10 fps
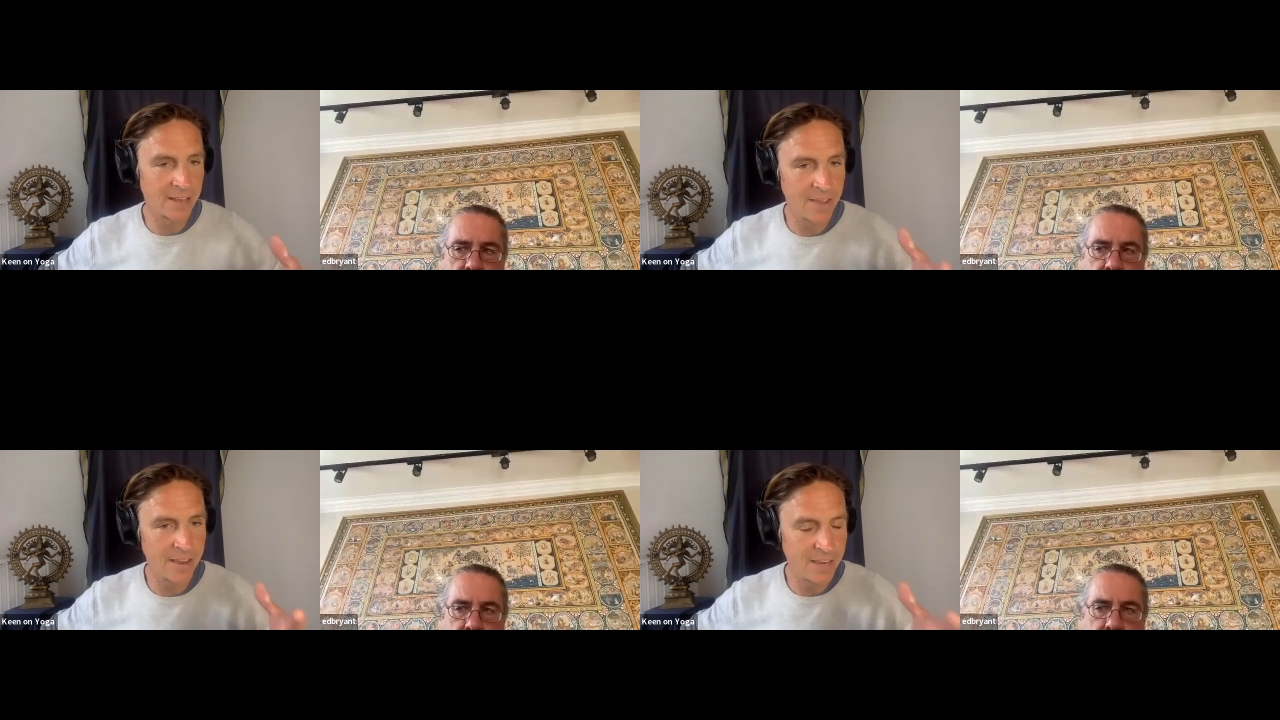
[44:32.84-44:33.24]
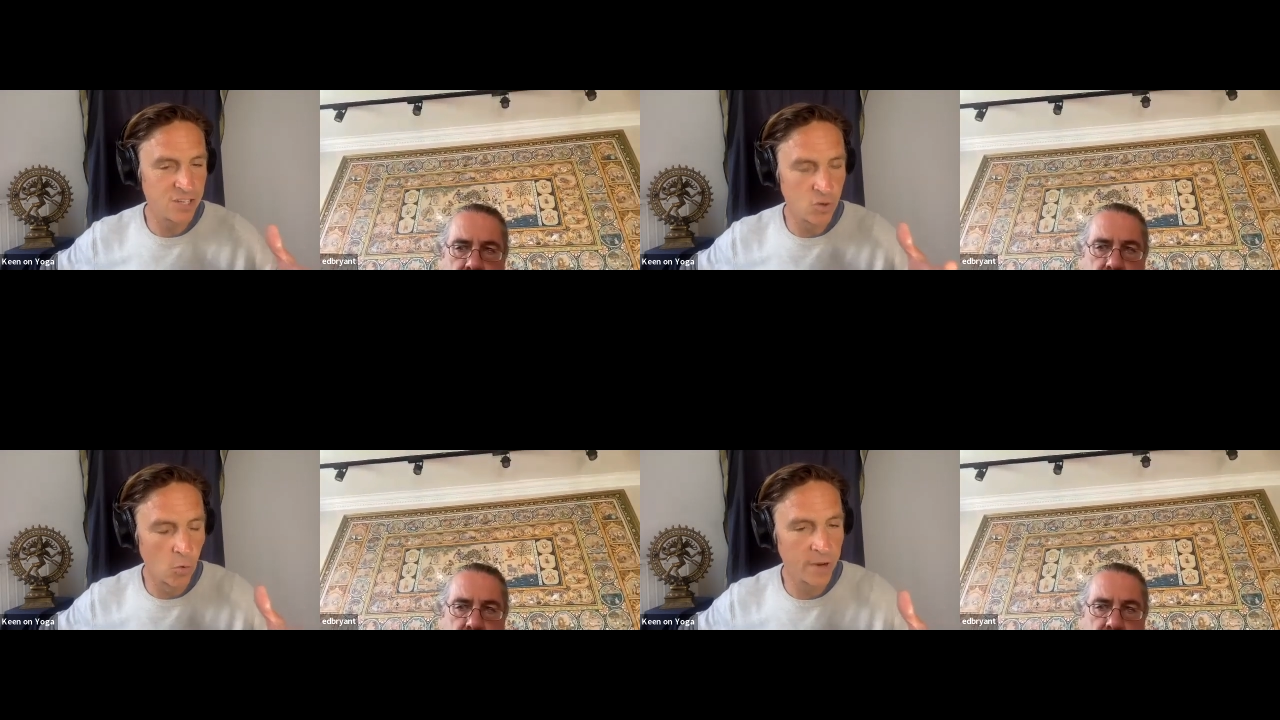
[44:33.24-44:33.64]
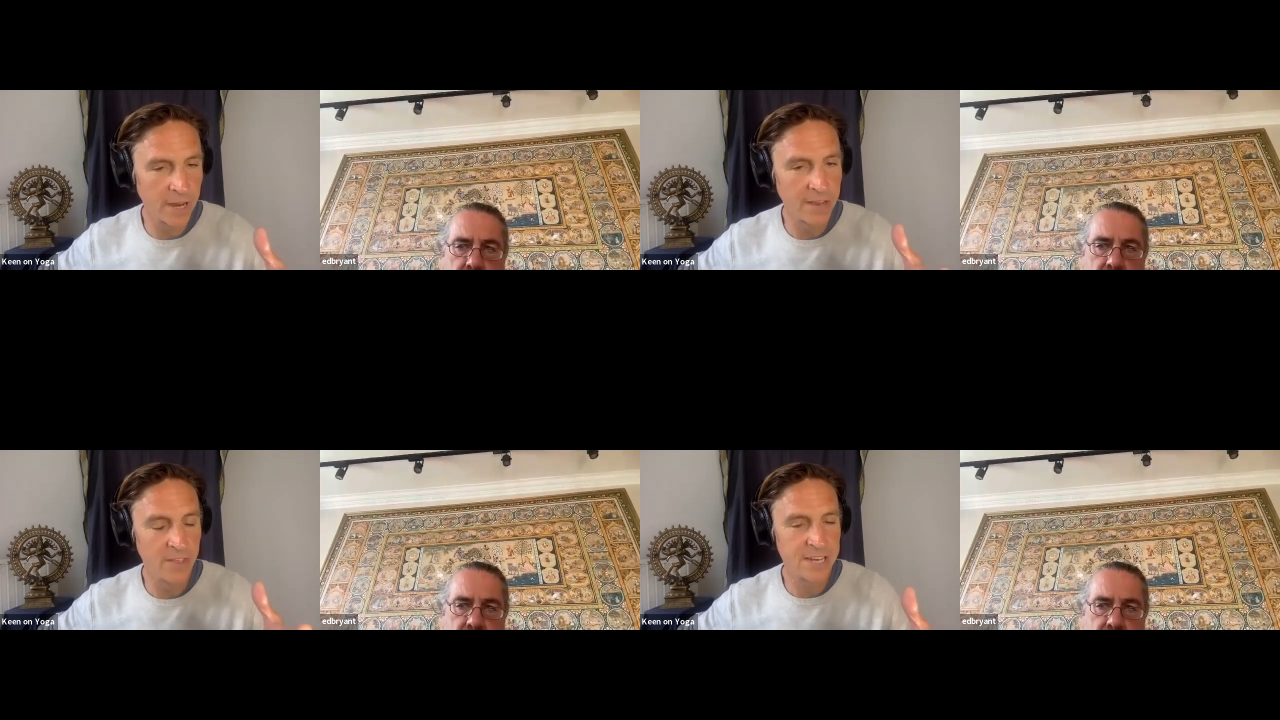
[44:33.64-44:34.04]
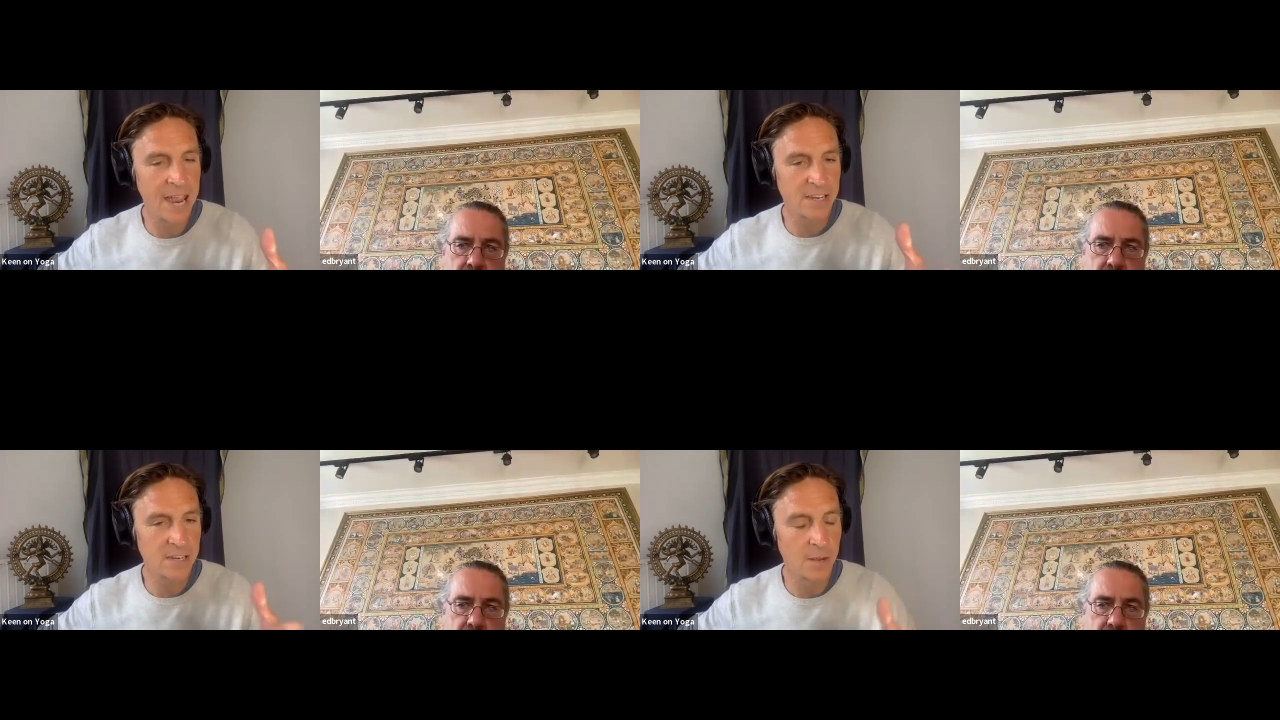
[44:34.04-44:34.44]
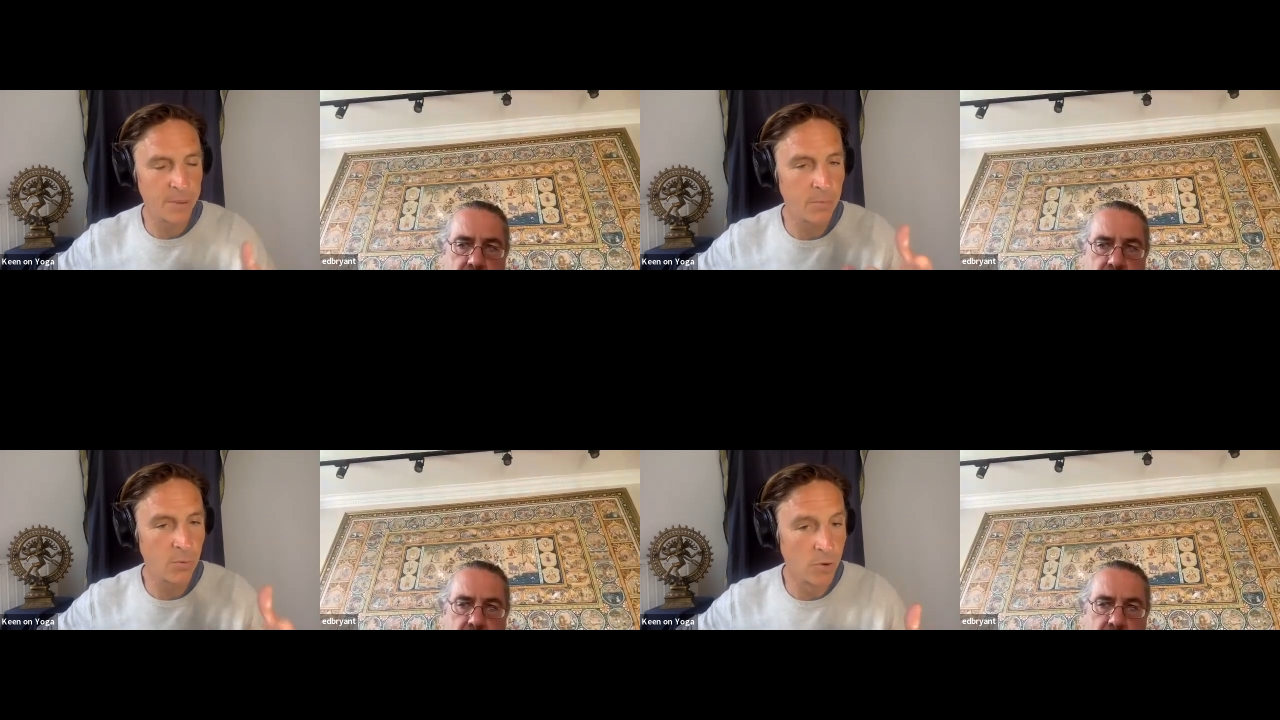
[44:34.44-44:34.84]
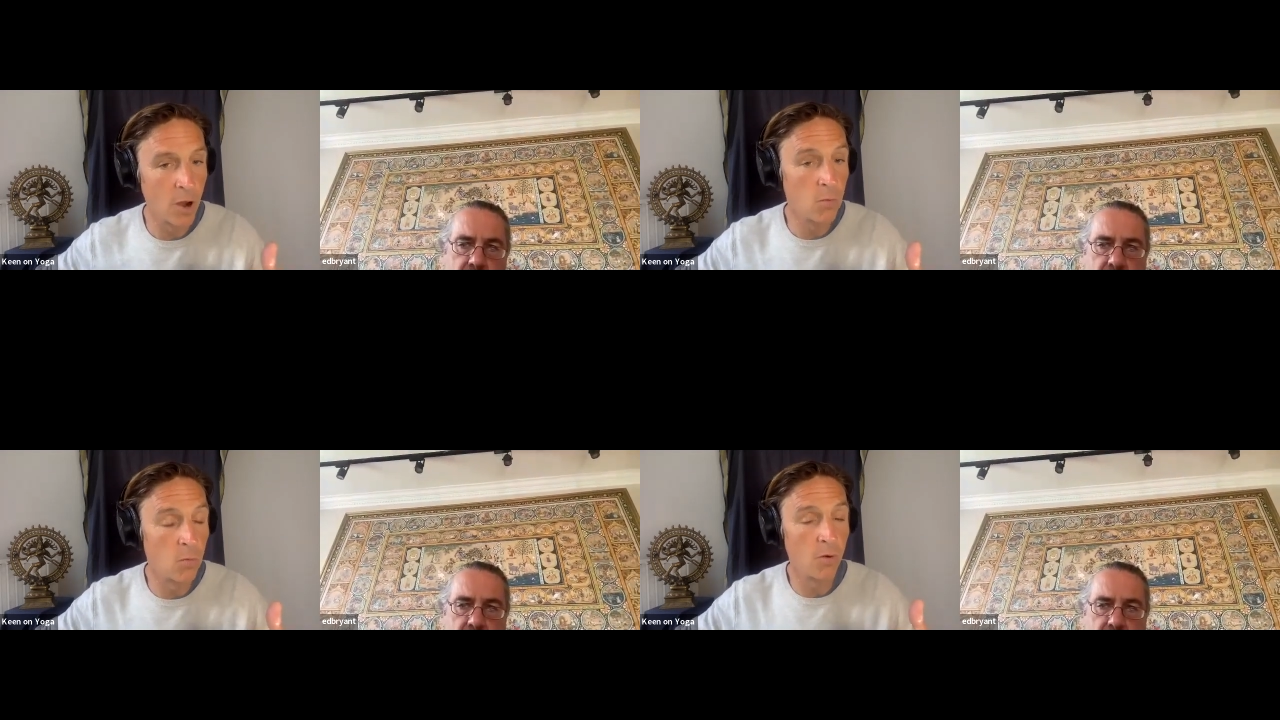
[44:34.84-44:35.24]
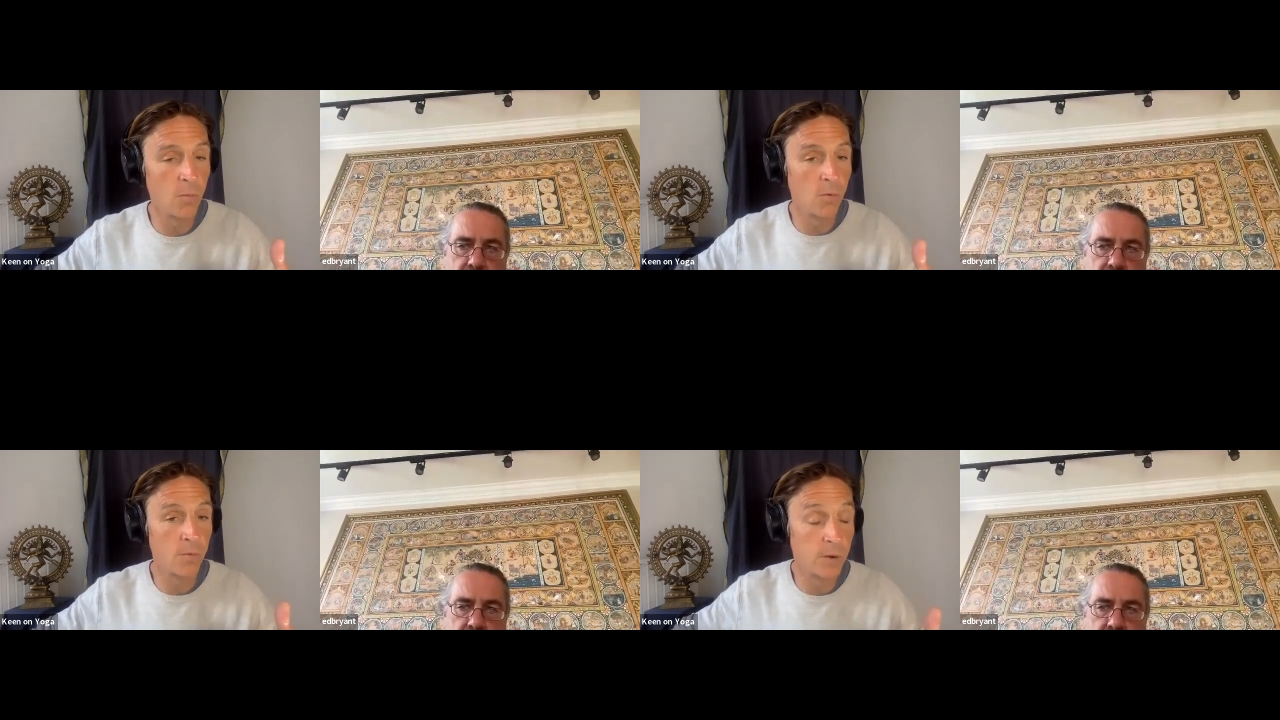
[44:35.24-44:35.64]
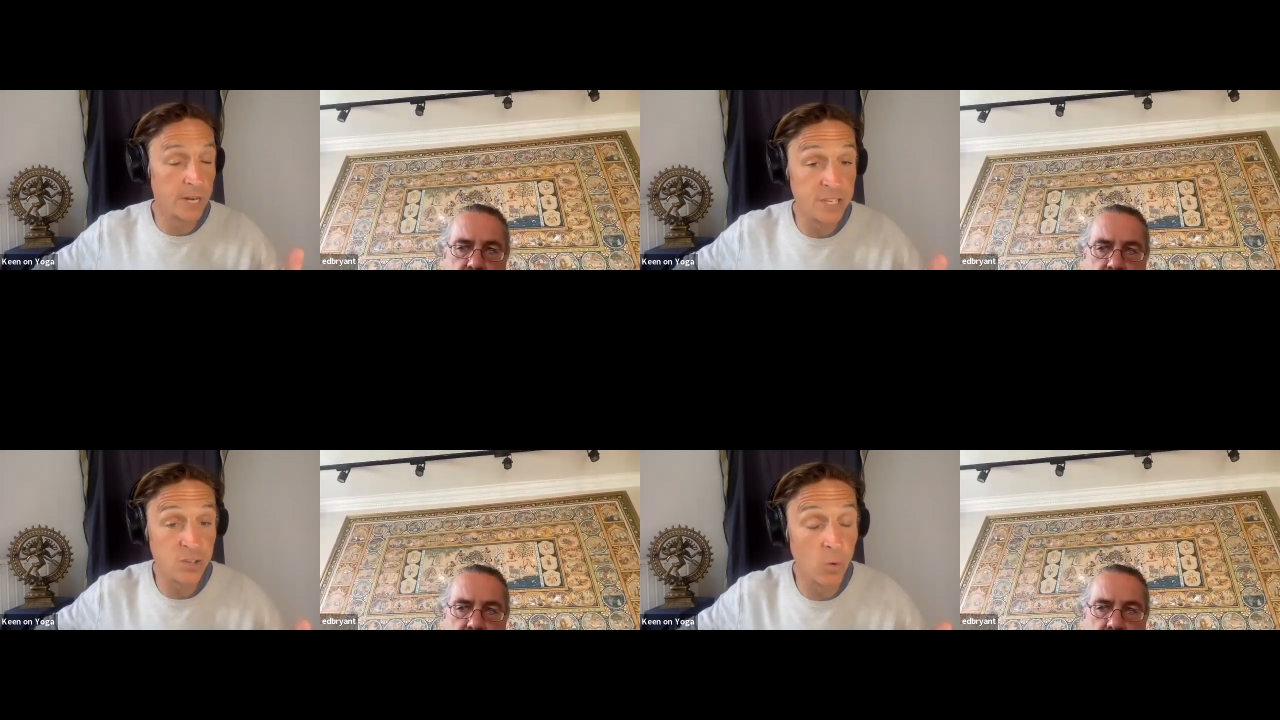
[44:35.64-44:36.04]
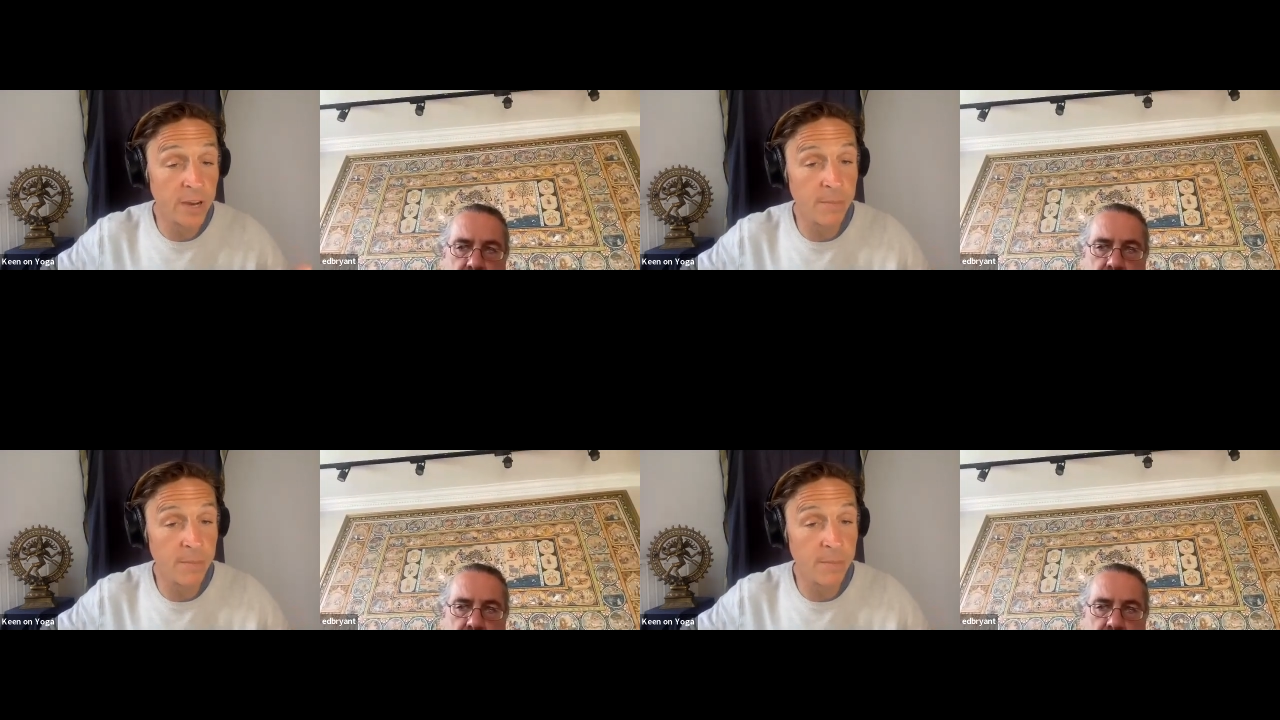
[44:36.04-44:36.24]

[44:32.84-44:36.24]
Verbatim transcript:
Speaker 1: he's talking in the text, like people know what, what what he's talking